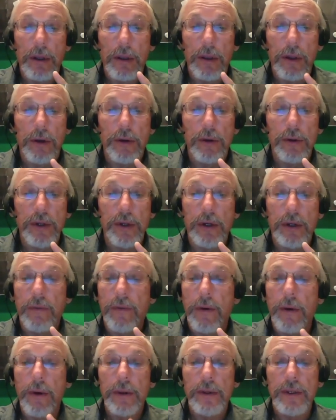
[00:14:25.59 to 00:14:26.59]
there's
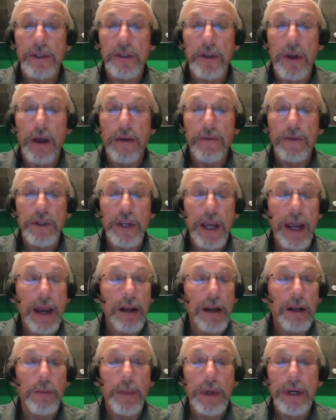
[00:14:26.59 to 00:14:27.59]
interference that's
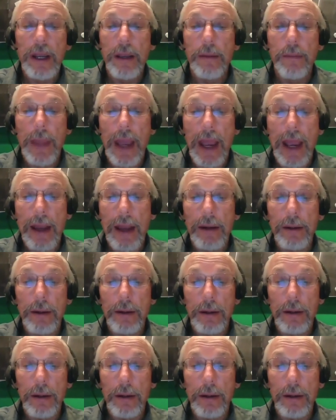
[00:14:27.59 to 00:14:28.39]
off-channel but in band.